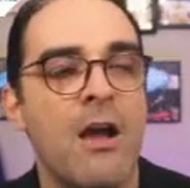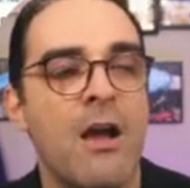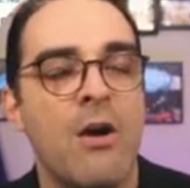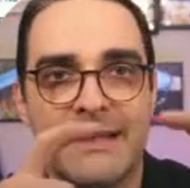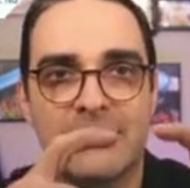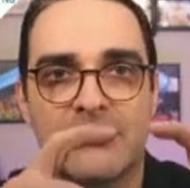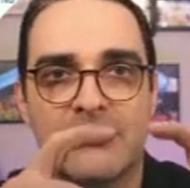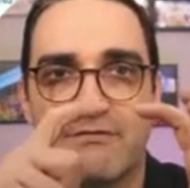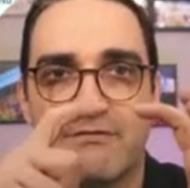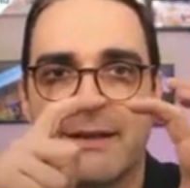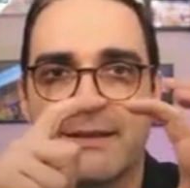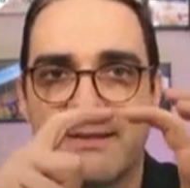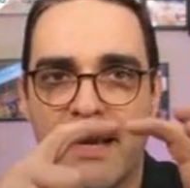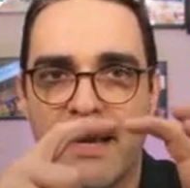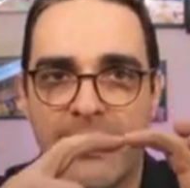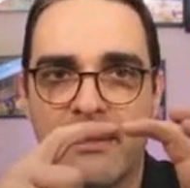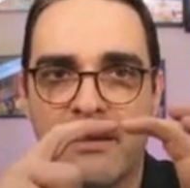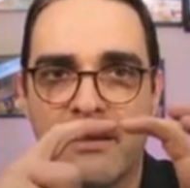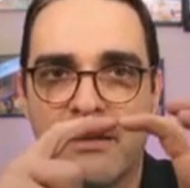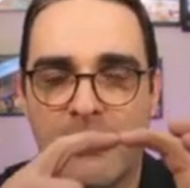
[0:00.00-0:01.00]
This
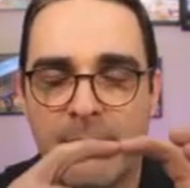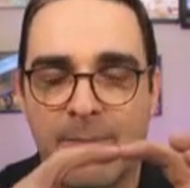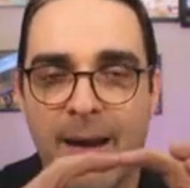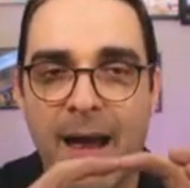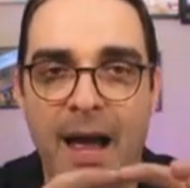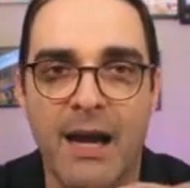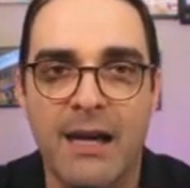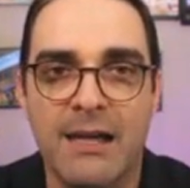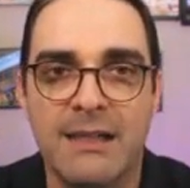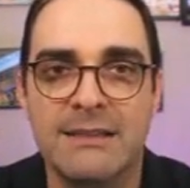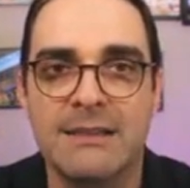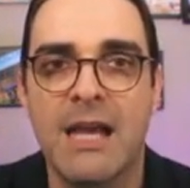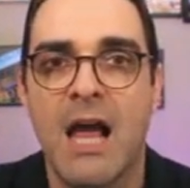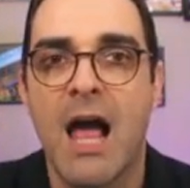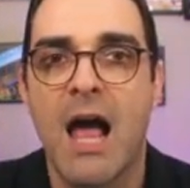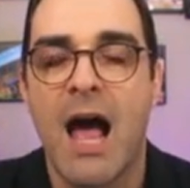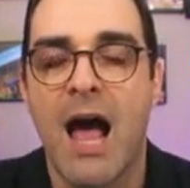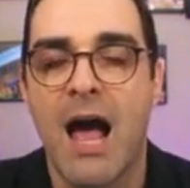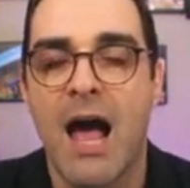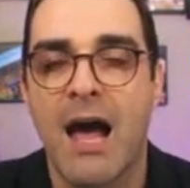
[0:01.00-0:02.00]
rectangular box,
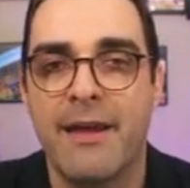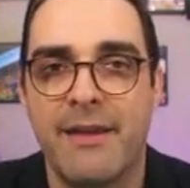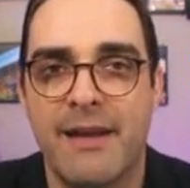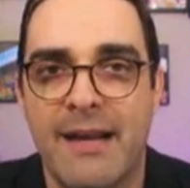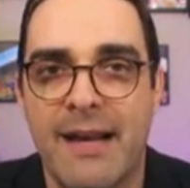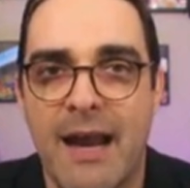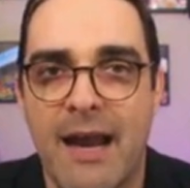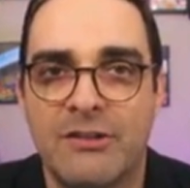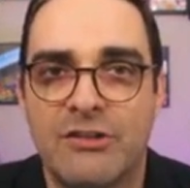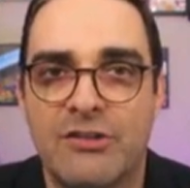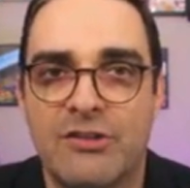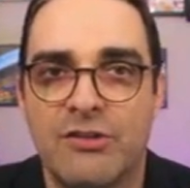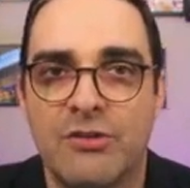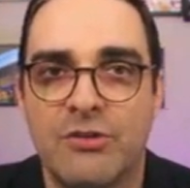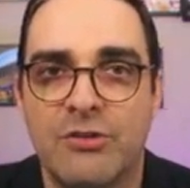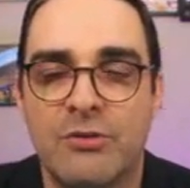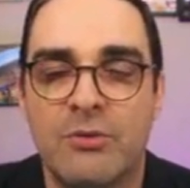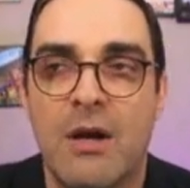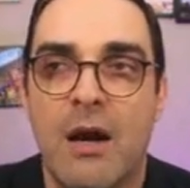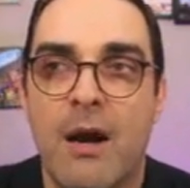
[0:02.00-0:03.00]
I then had
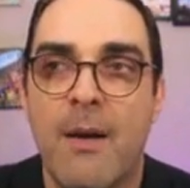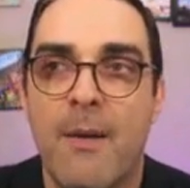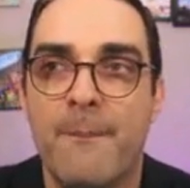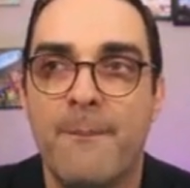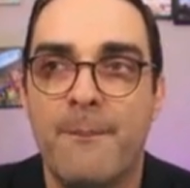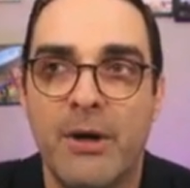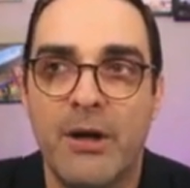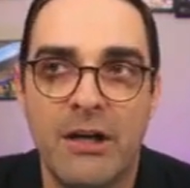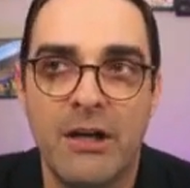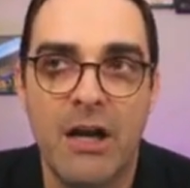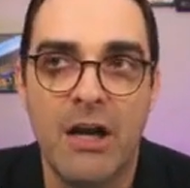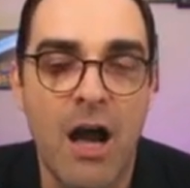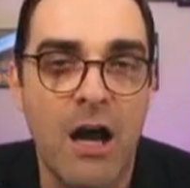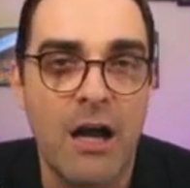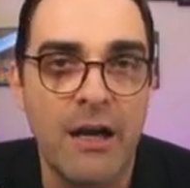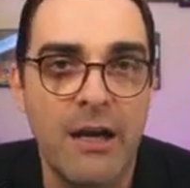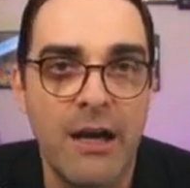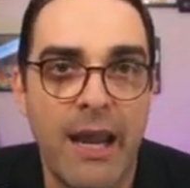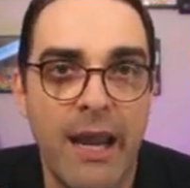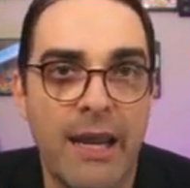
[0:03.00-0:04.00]
to put
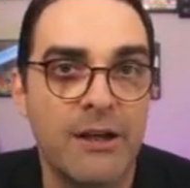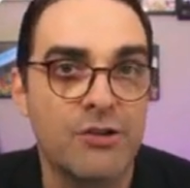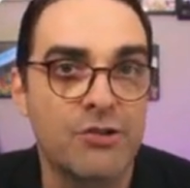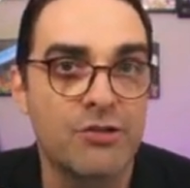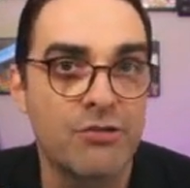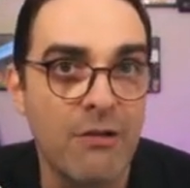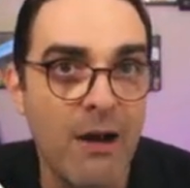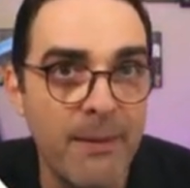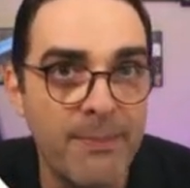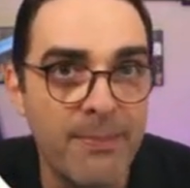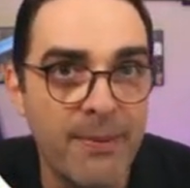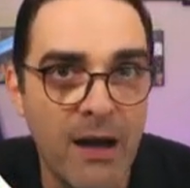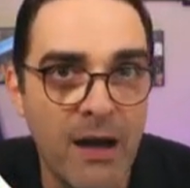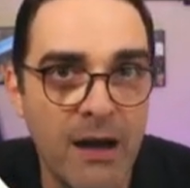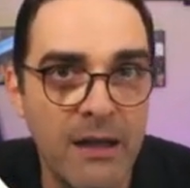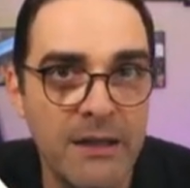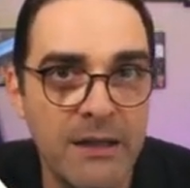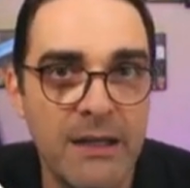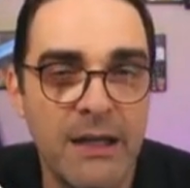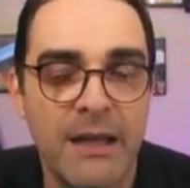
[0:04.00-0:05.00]
on a
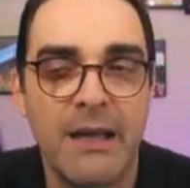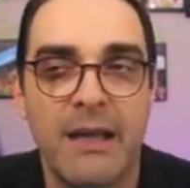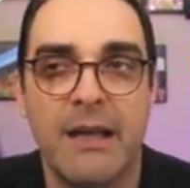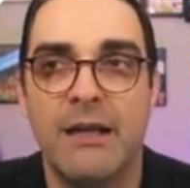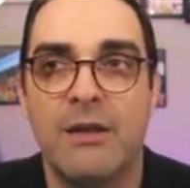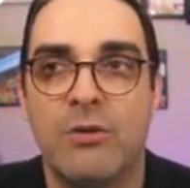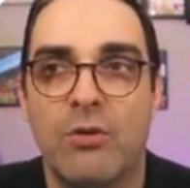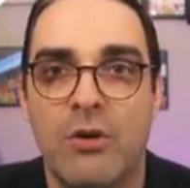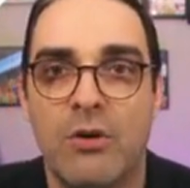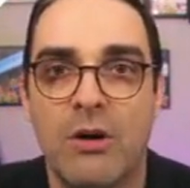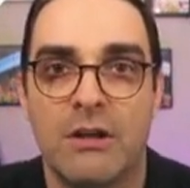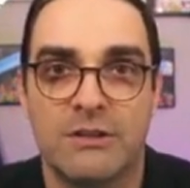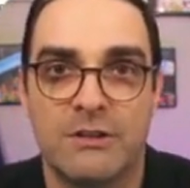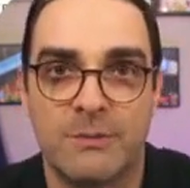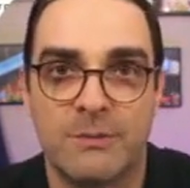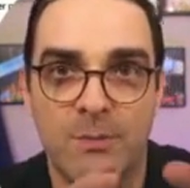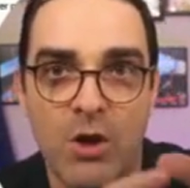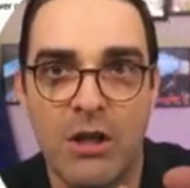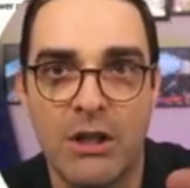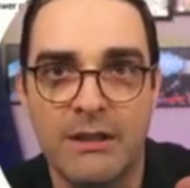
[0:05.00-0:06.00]
tripod in or a
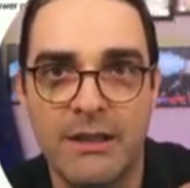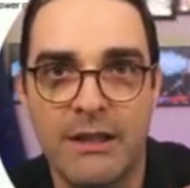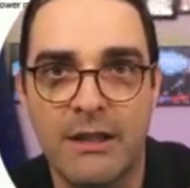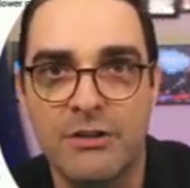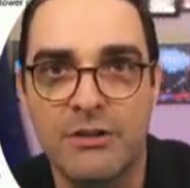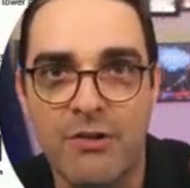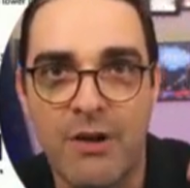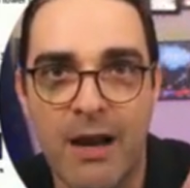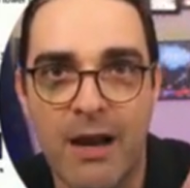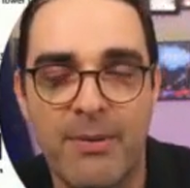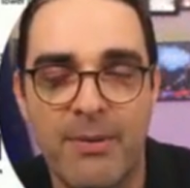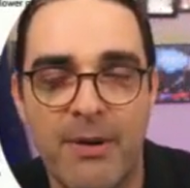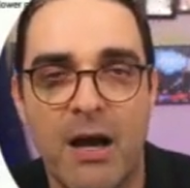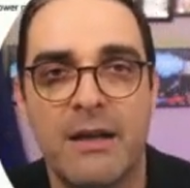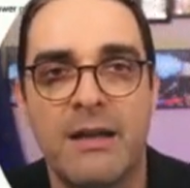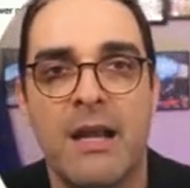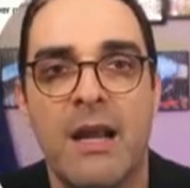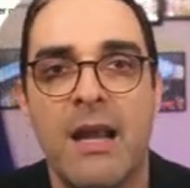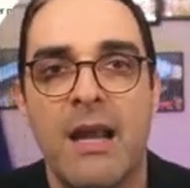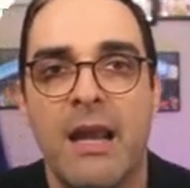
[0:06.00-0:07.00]
small little
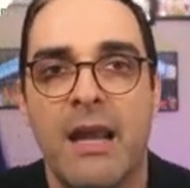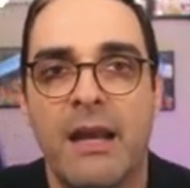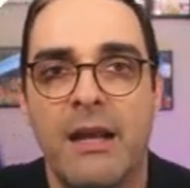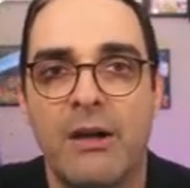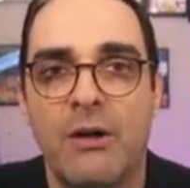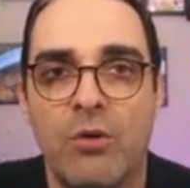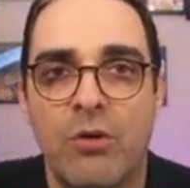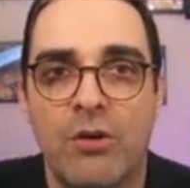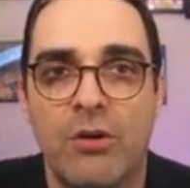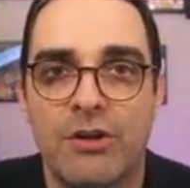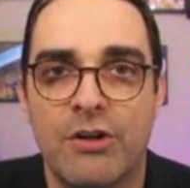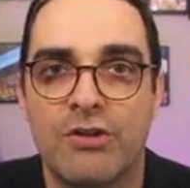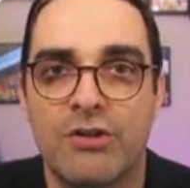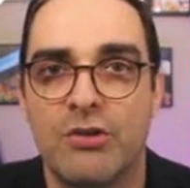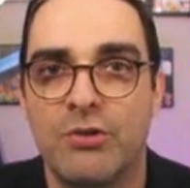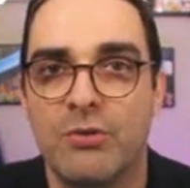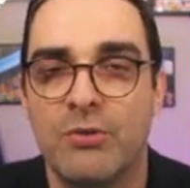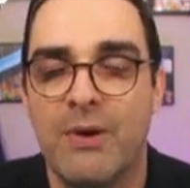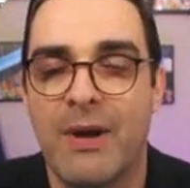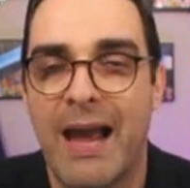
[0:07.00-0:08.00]
tripod in order
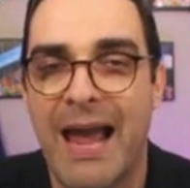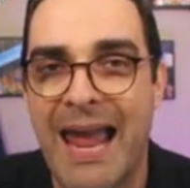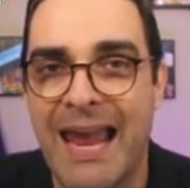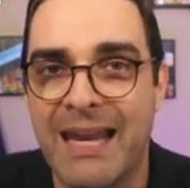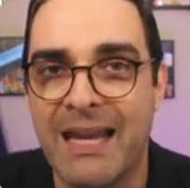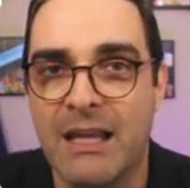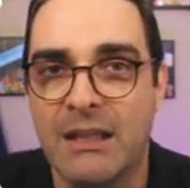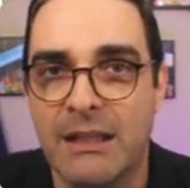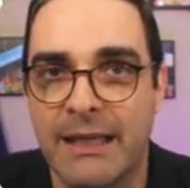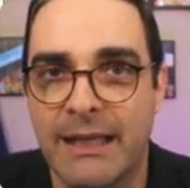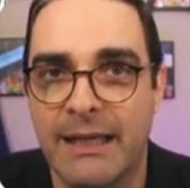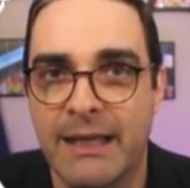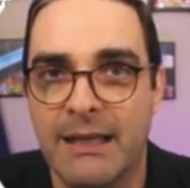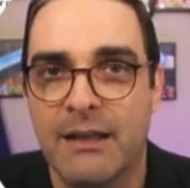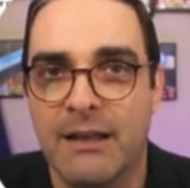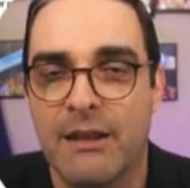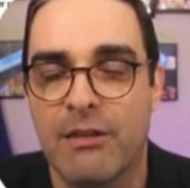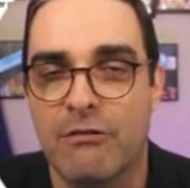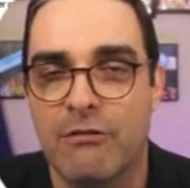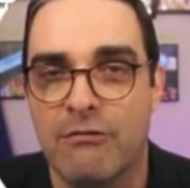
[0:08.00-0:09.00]
to angle it
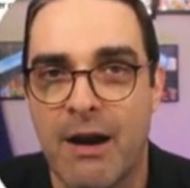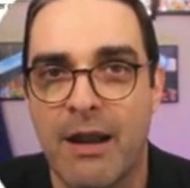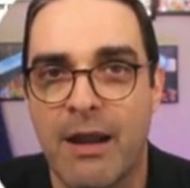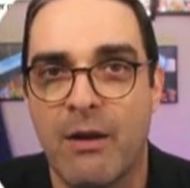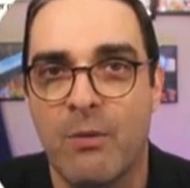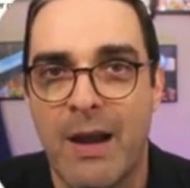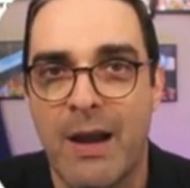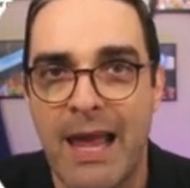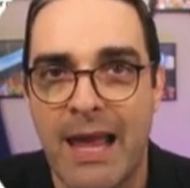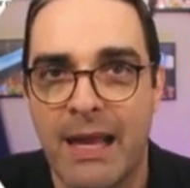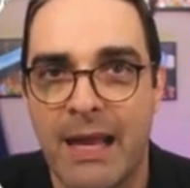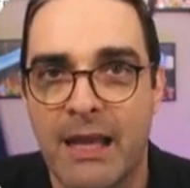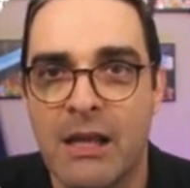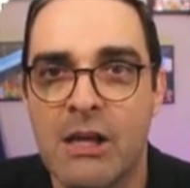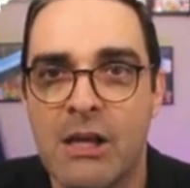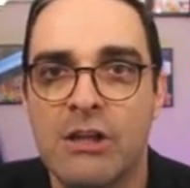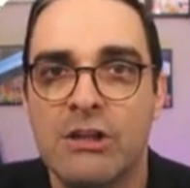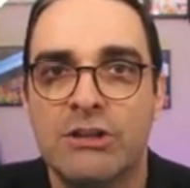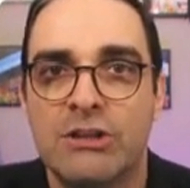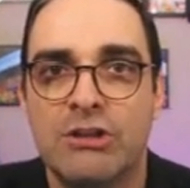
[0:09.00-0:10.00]
the right way
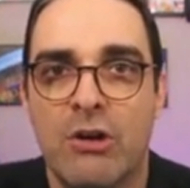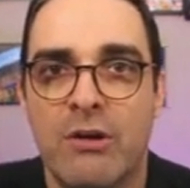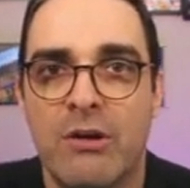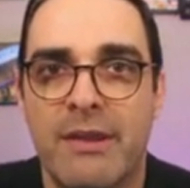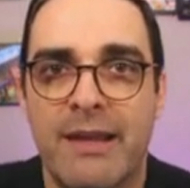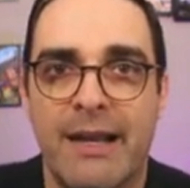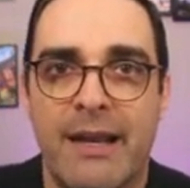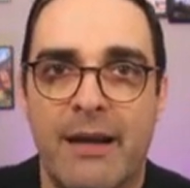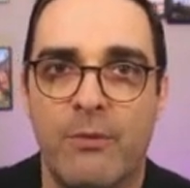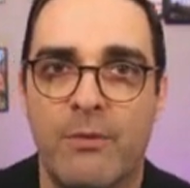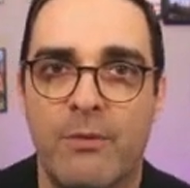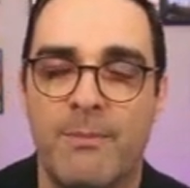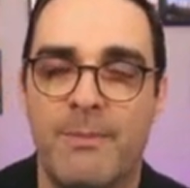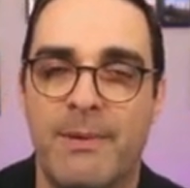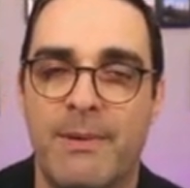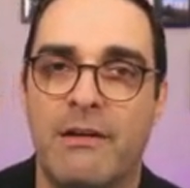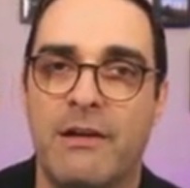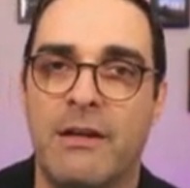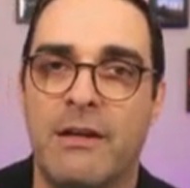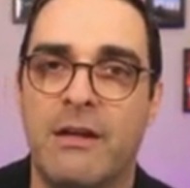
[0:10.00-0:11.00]
so that it would
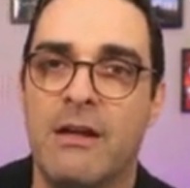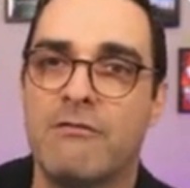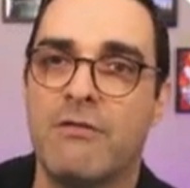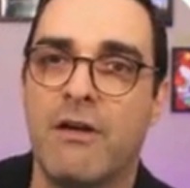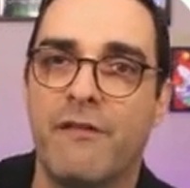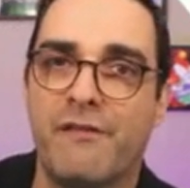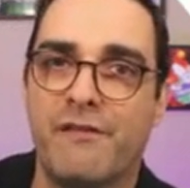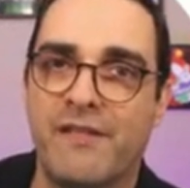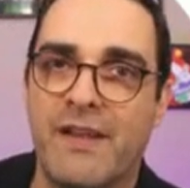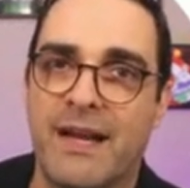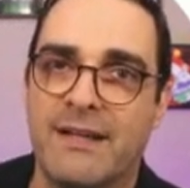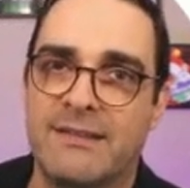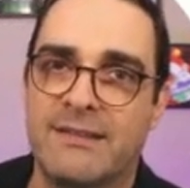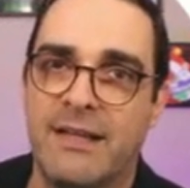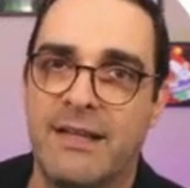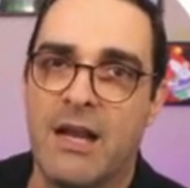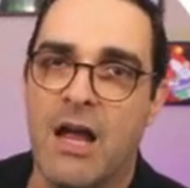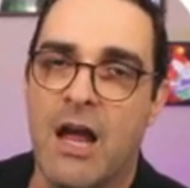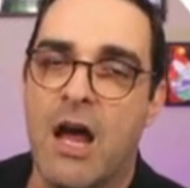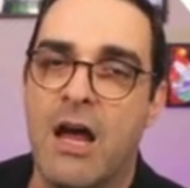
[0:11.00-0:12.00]
be
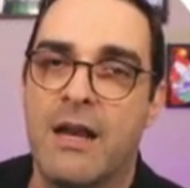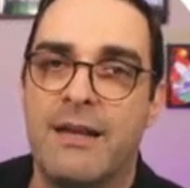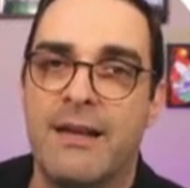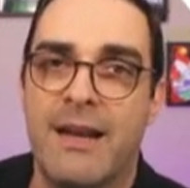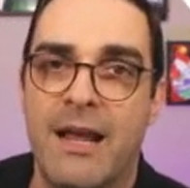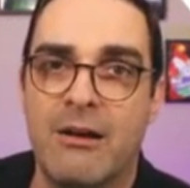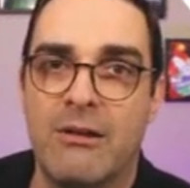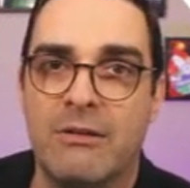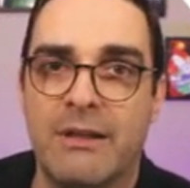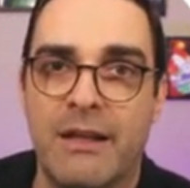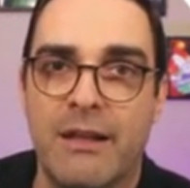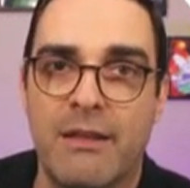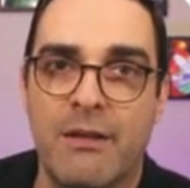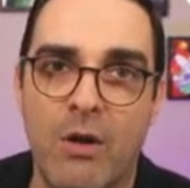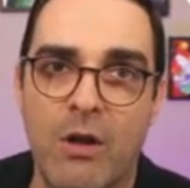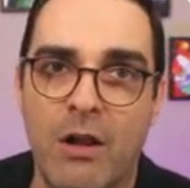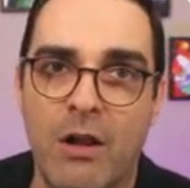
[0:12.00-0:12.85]
reflecting on not only the